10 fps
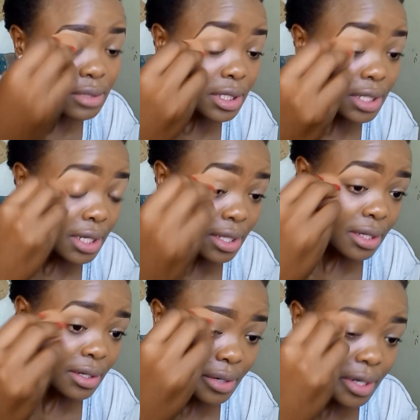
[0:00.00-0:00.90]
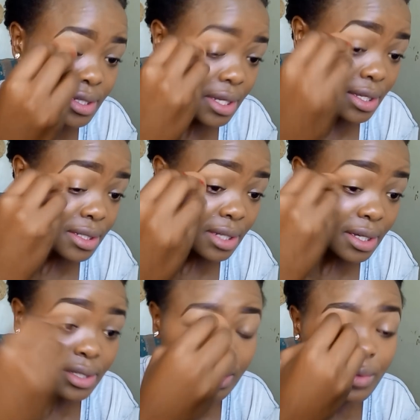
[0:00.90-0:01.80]
did anything crazy last
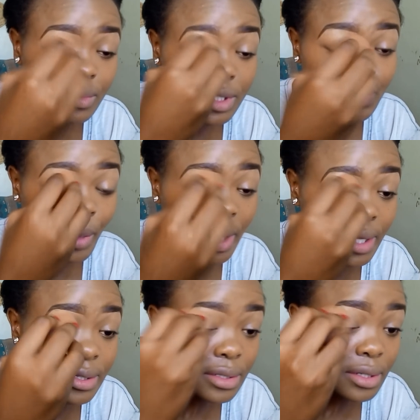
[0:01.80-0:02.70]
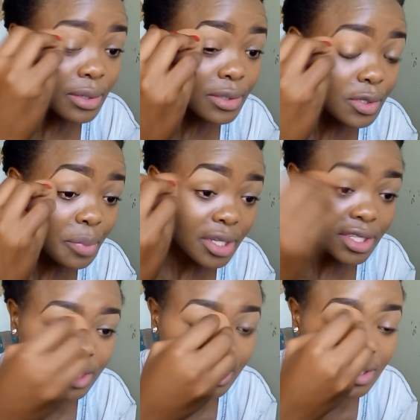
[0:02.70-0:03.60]
night. Just went, you know, took
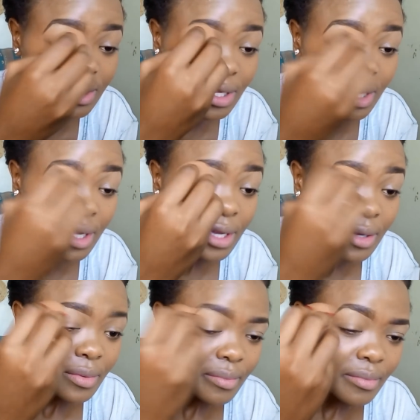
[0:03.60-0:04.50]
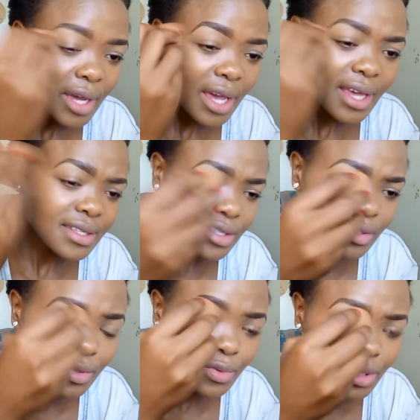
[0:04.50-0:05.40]
pictures, but I guess it's
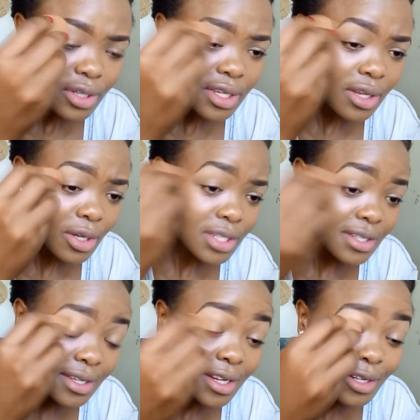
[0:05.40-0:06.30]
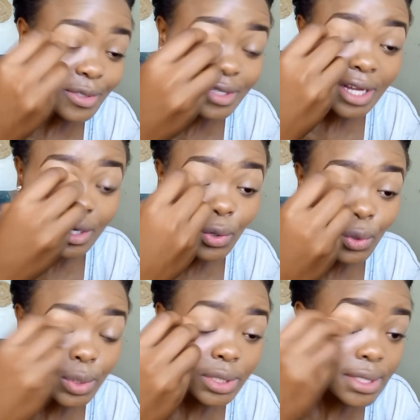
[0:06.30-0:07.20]
because we talked a lot and it was kind of
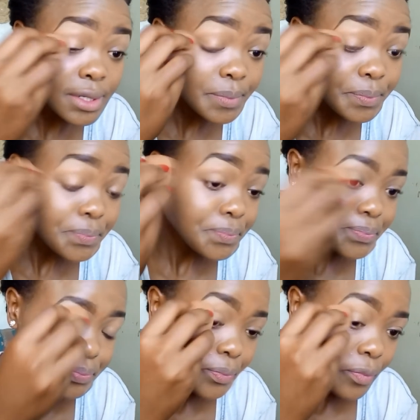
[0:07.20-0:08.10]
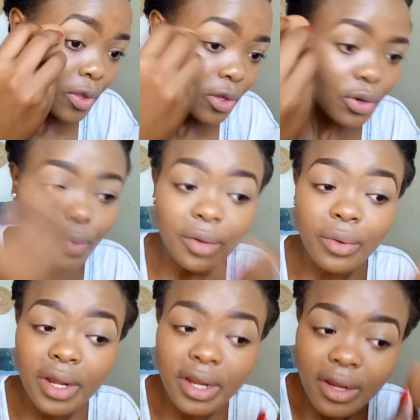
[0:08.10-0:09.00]
cold, you know, with the
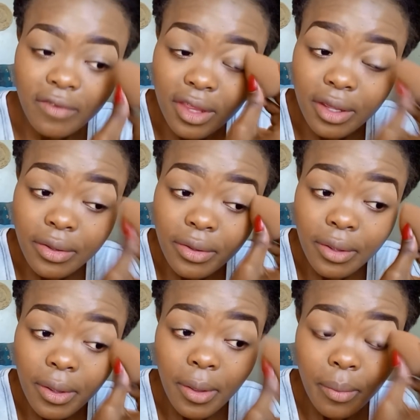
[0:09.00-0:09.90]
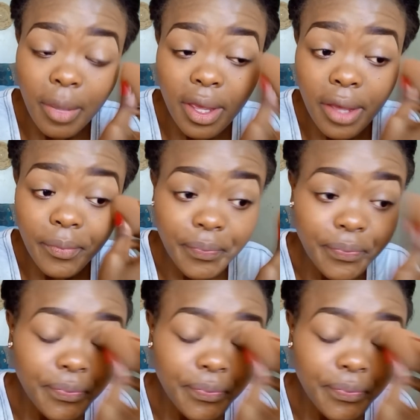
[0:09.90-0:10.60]
rain and everything. But yeah,